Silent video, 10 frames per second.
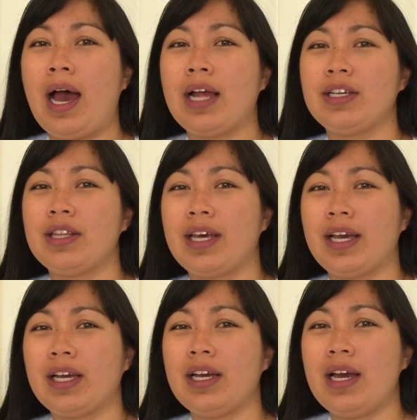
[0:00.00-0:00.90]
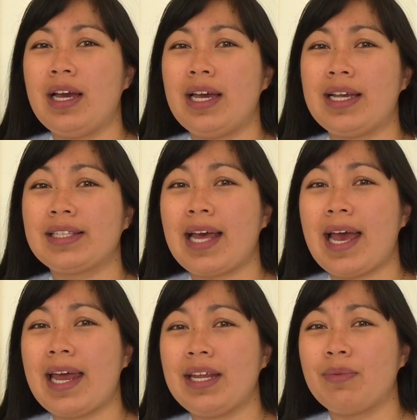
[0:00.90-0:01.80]
And you think, is
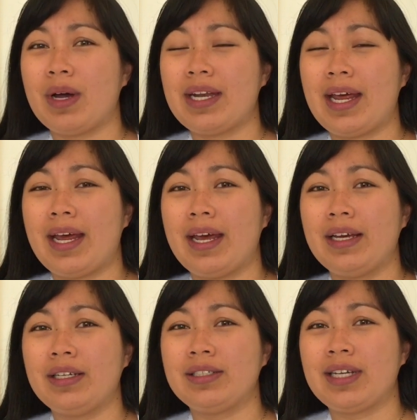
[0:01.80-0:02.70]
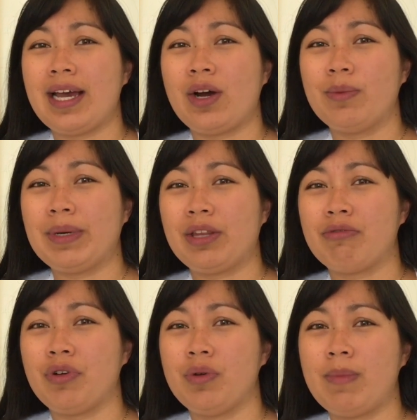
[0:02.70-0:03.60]
there anyone there to help me
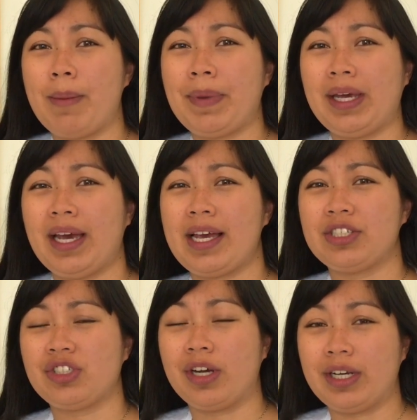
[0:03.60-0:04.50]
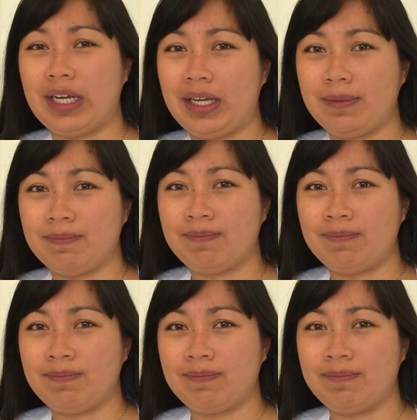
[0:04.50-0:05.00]
through my PH journey?